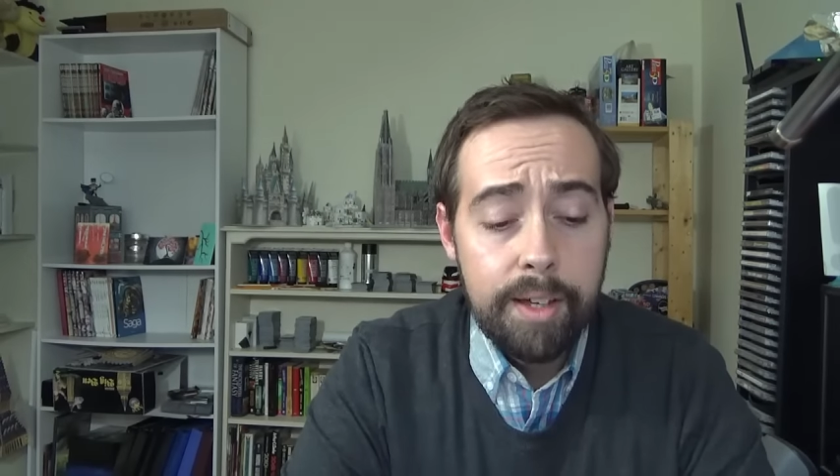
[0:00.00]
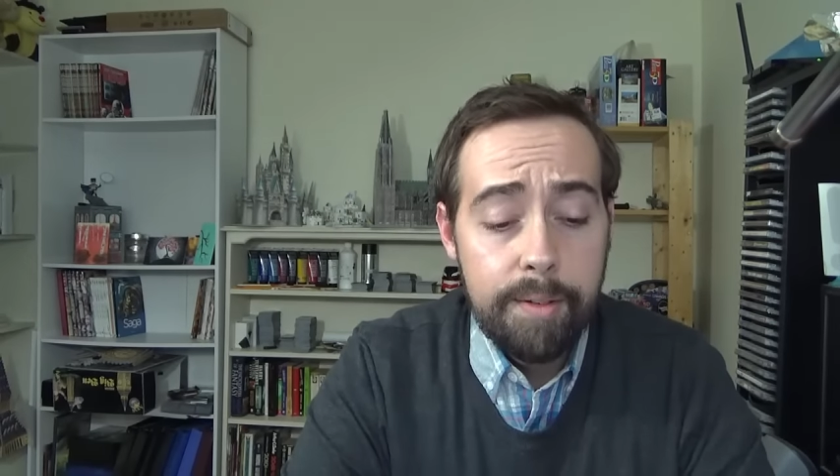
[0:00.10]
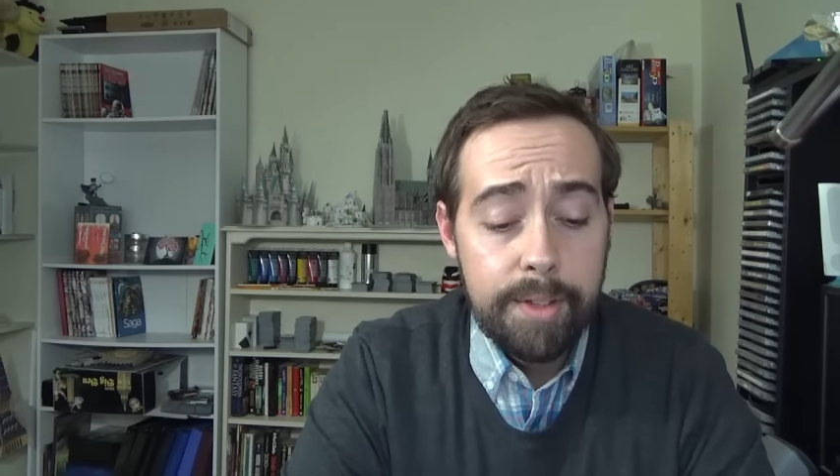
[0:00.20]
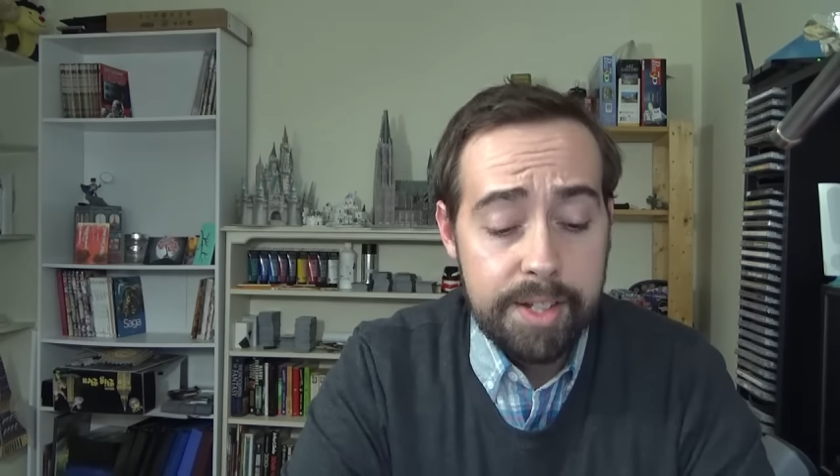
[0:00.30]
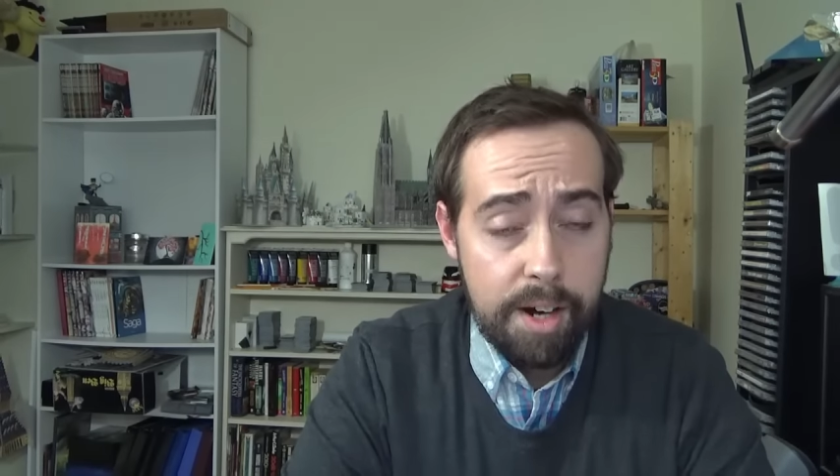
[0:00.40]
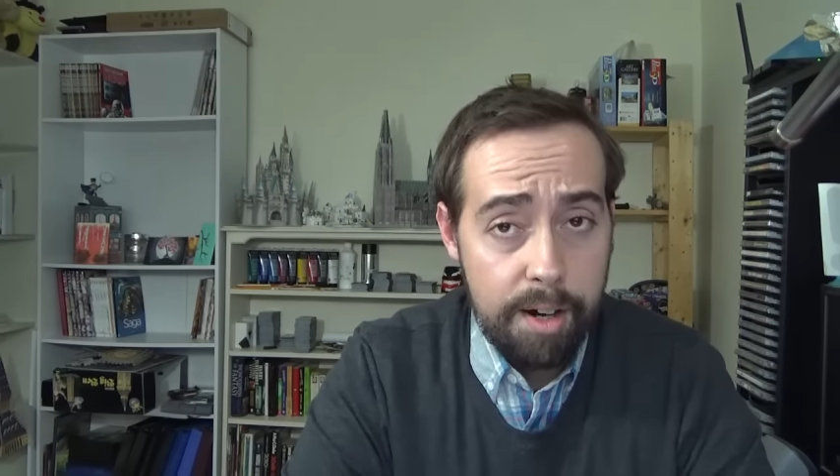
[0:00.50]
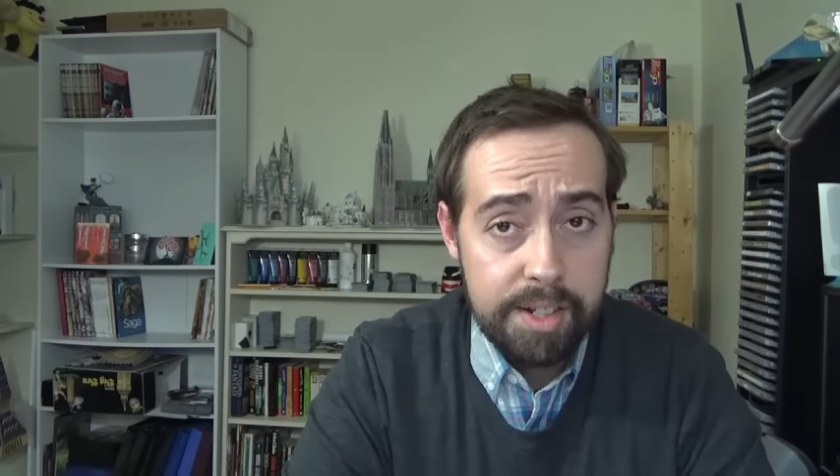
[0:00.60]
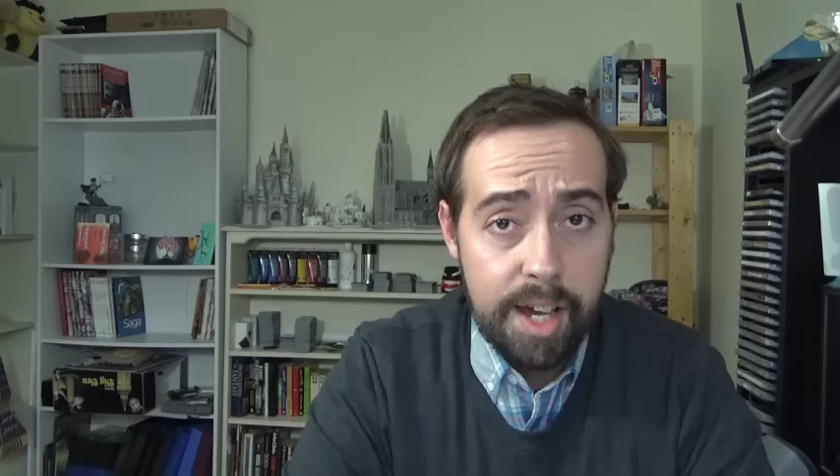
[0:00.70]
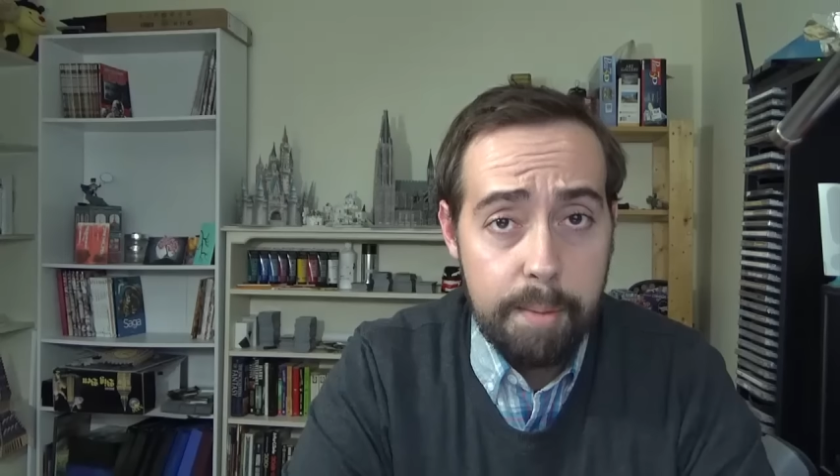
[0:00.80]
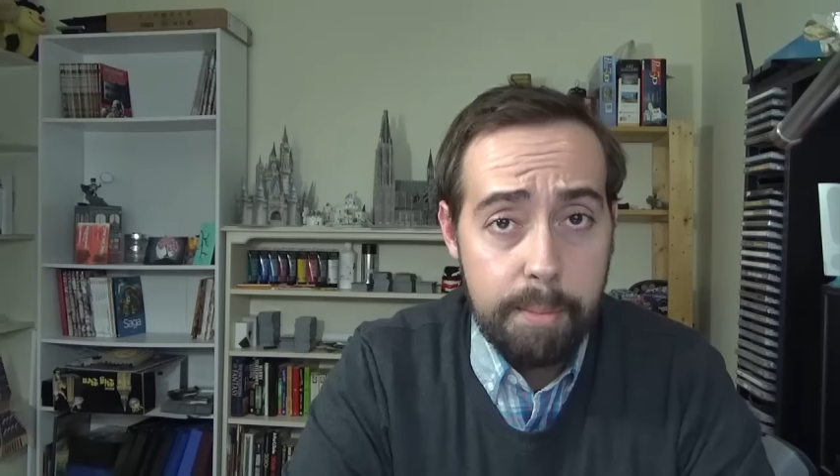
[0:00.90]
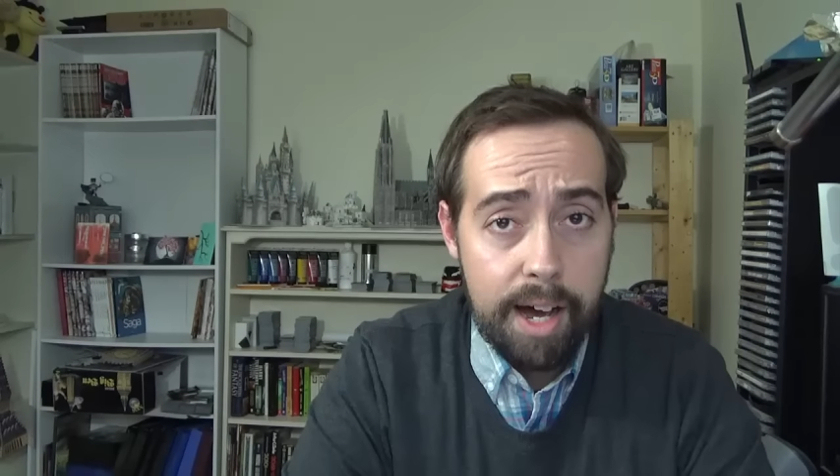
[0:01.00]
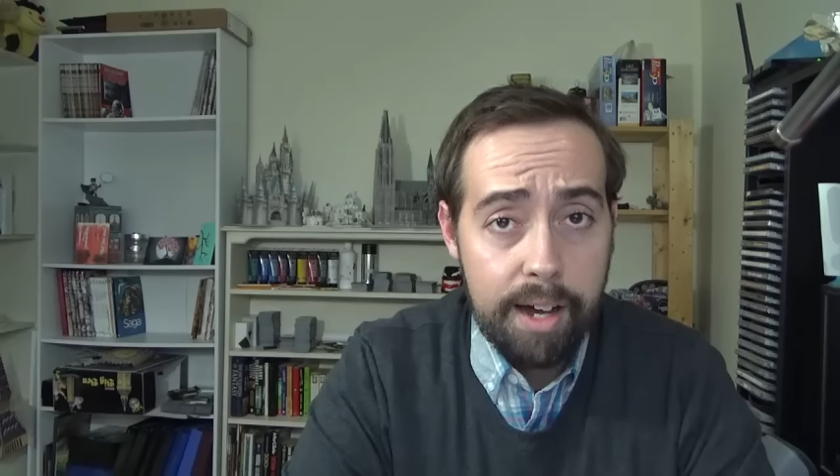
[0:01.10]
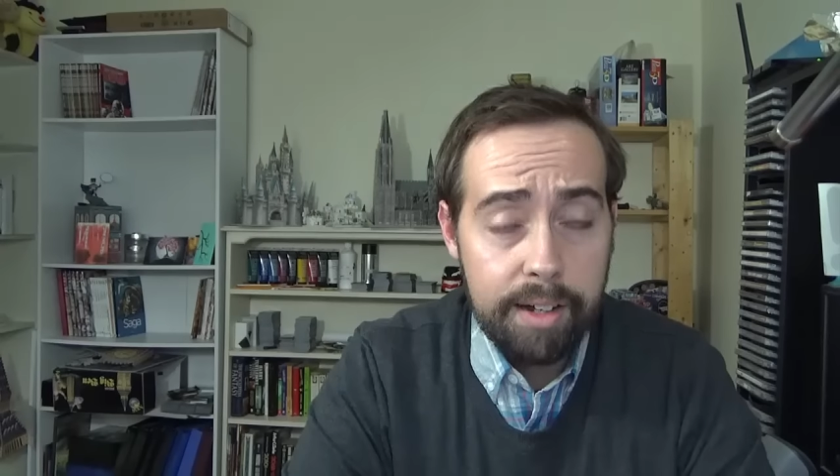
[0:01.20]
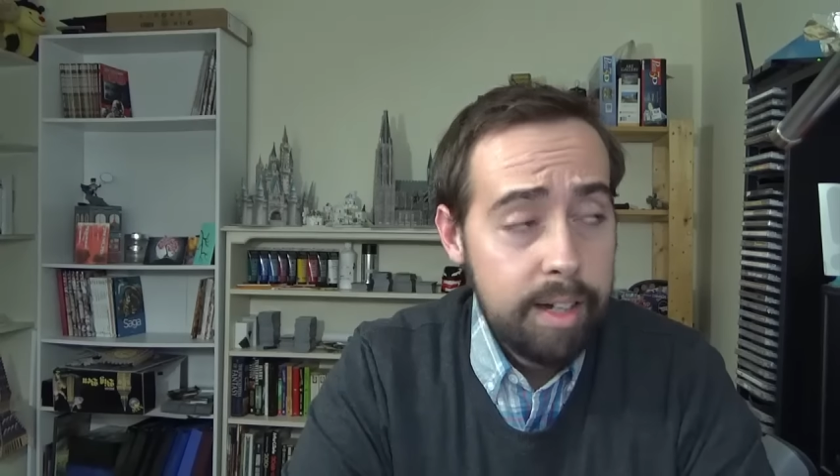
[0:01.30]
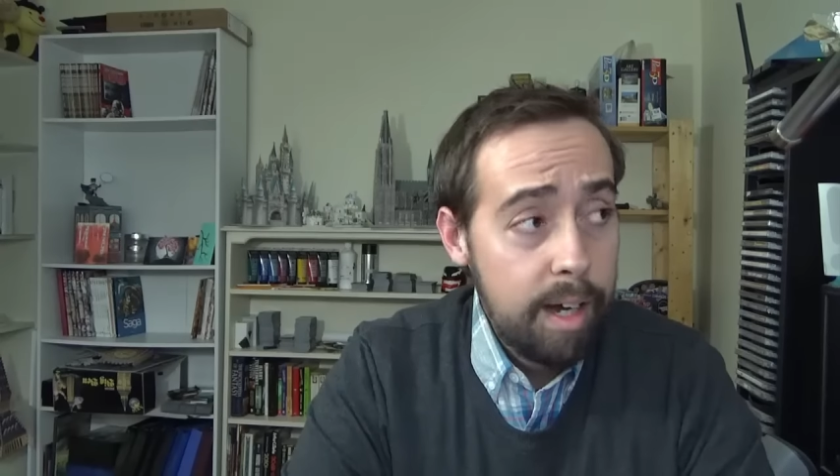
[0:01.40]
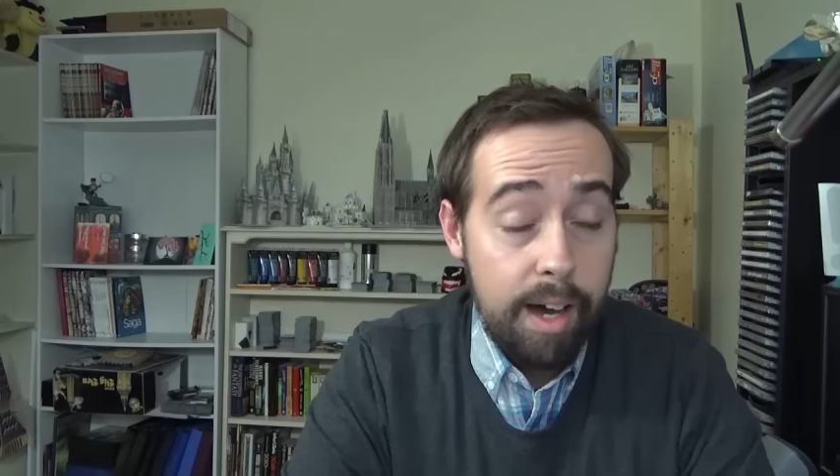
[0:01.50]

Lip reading: If these cards came back,